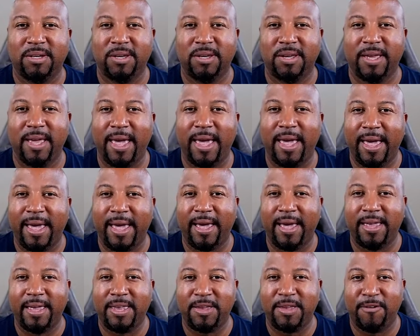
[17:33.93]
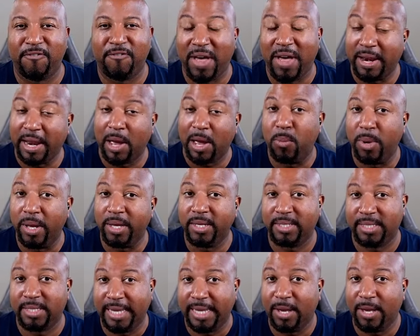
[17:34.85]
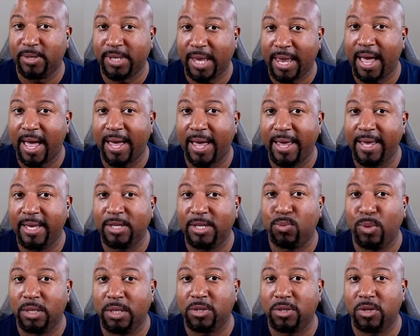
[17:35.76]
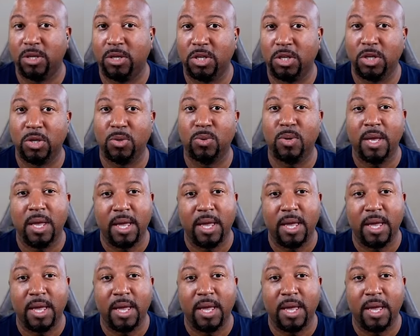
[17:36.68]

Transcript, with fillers: and you found out what sales AI is, what it's going to do.